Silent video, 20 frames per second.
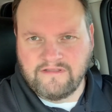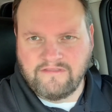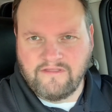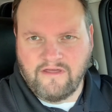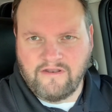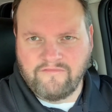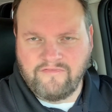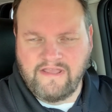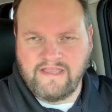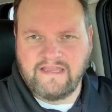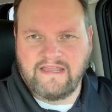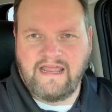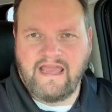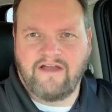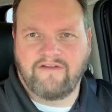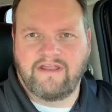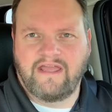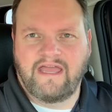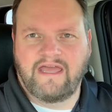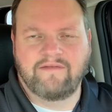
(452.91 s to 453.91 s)
thought of hanging
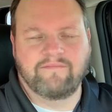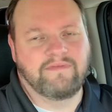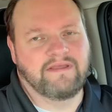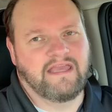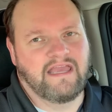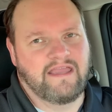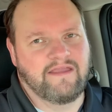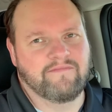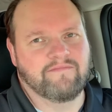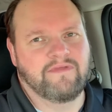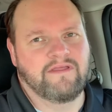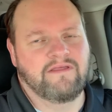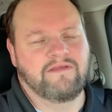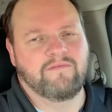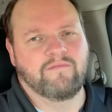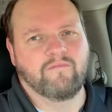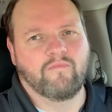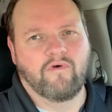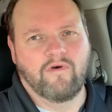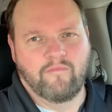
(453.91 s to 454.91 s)
out at became
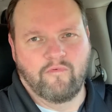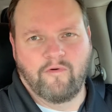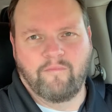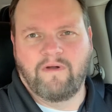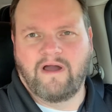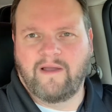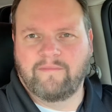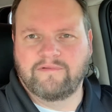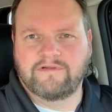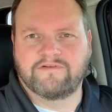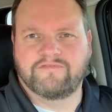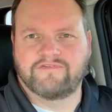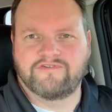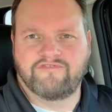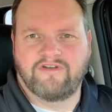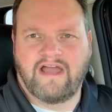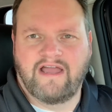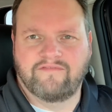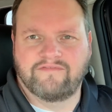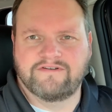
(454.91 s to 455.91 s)
more and more popular for
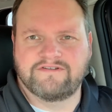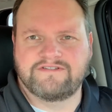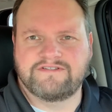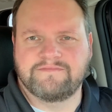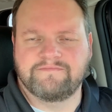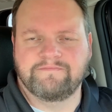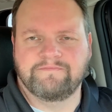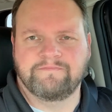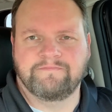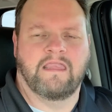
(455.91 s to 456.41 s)
drivers.